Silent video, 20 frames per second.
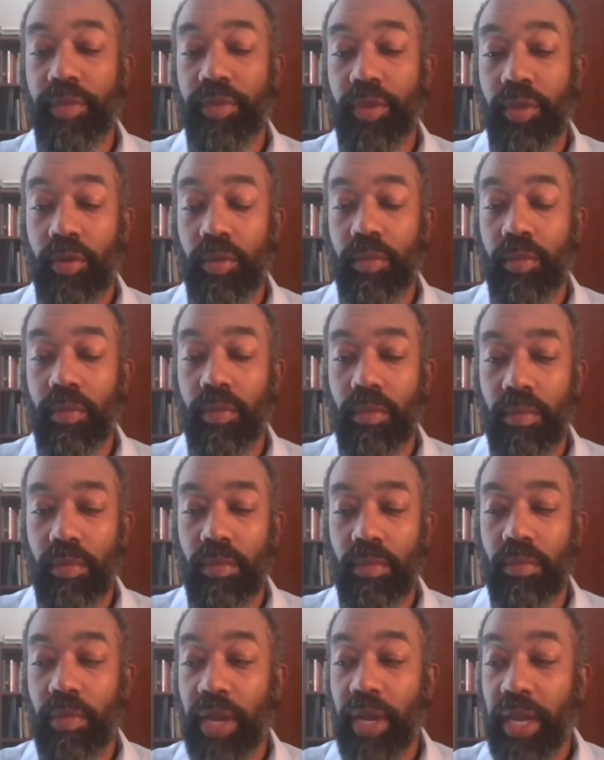So
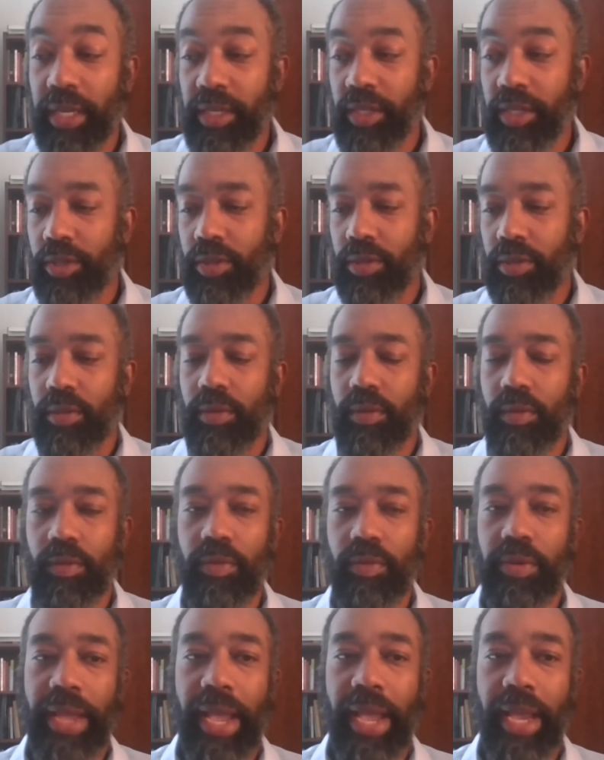my initial
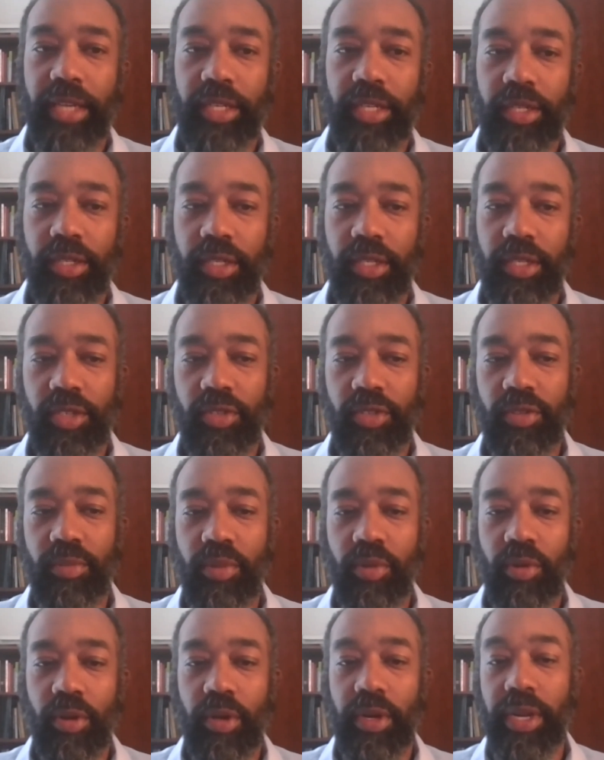reaction to this
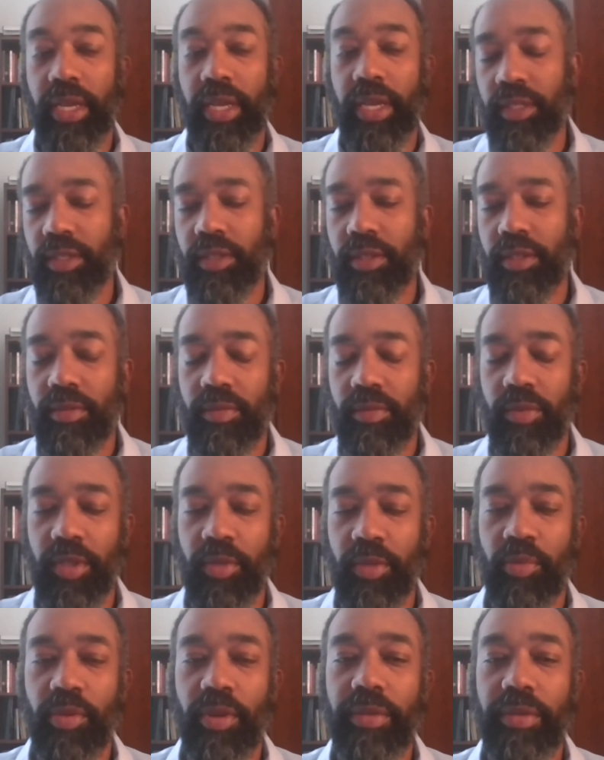report, as with the
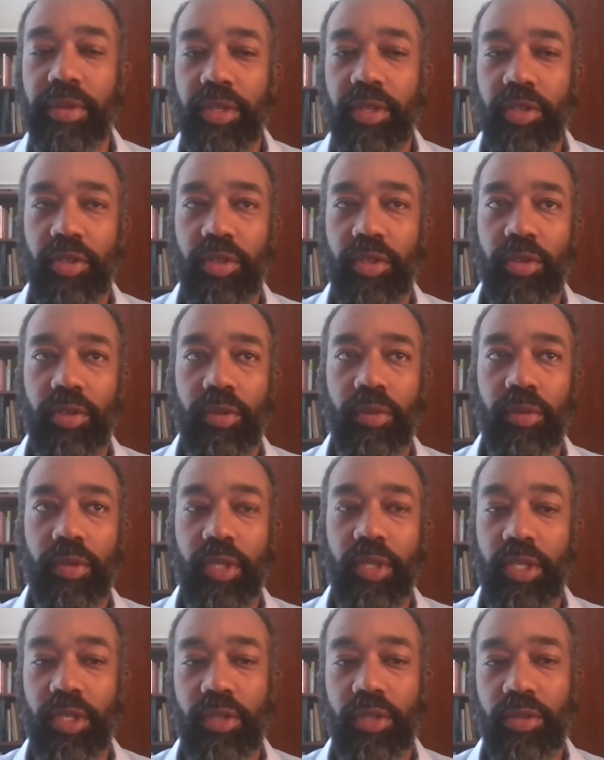previous two,
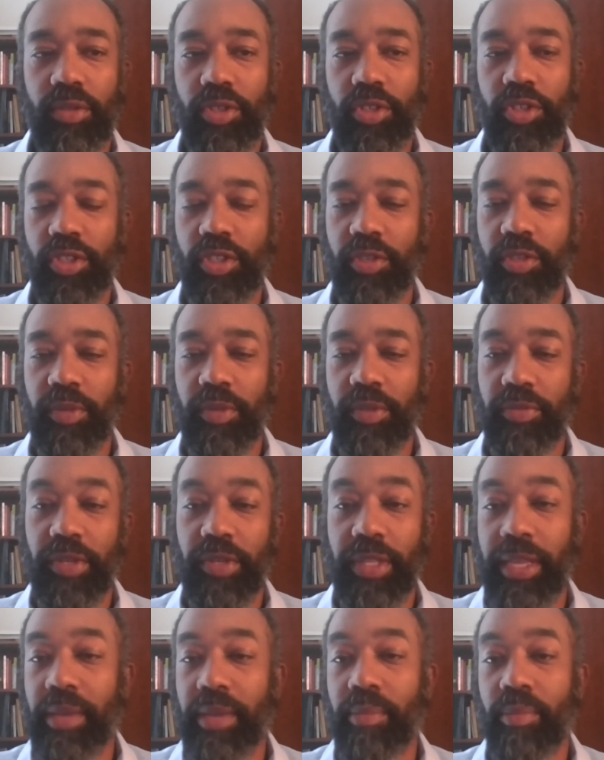is just to be
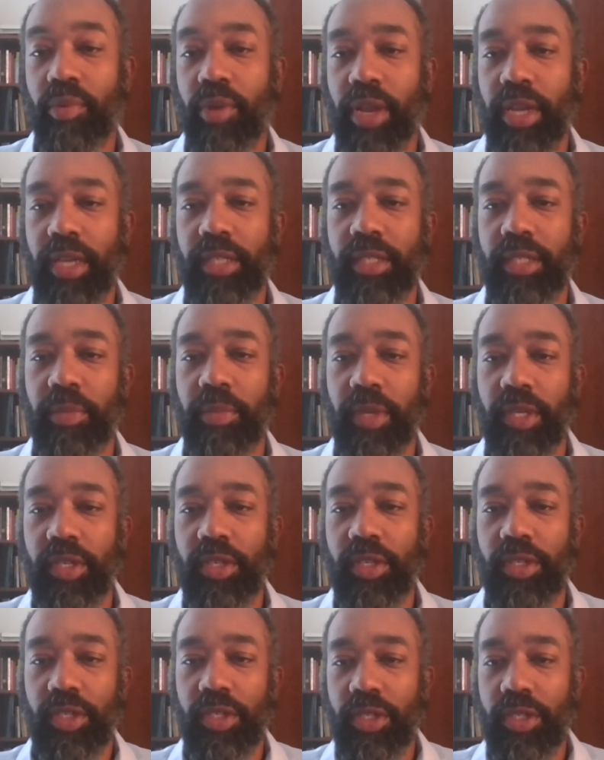really impressed. I mean,
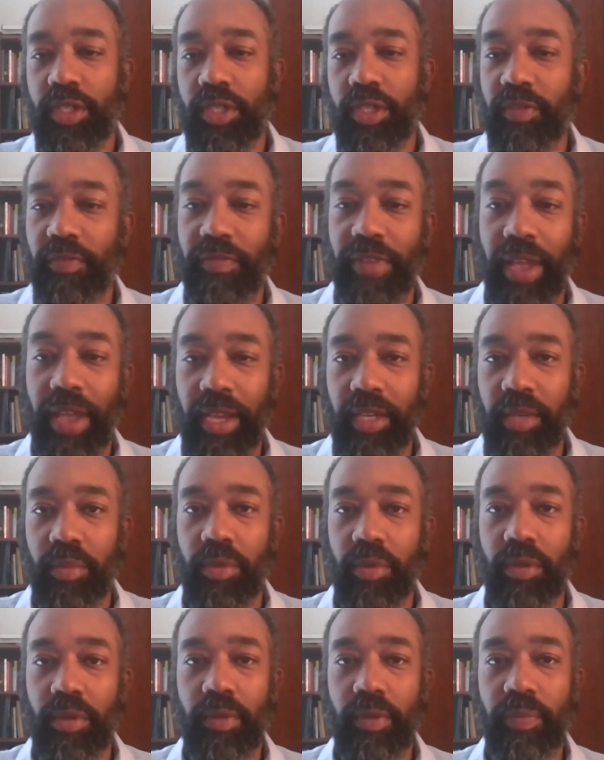it's just such a
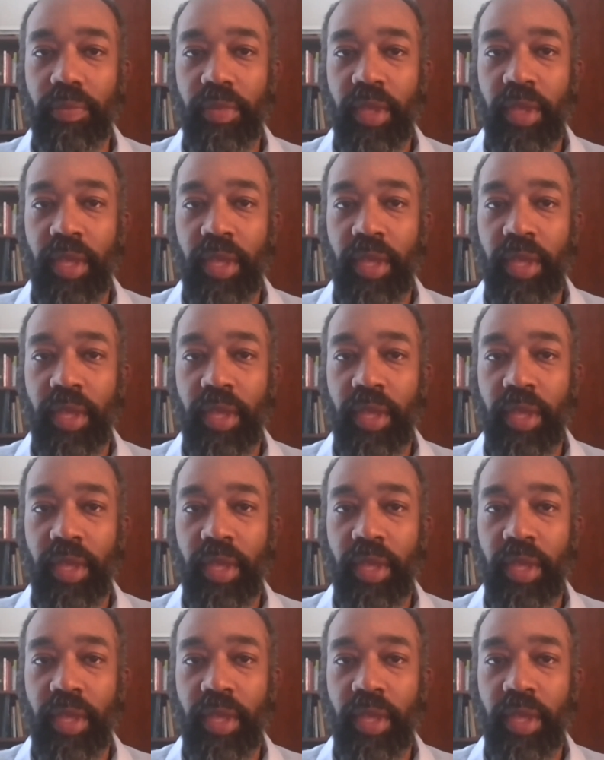valuable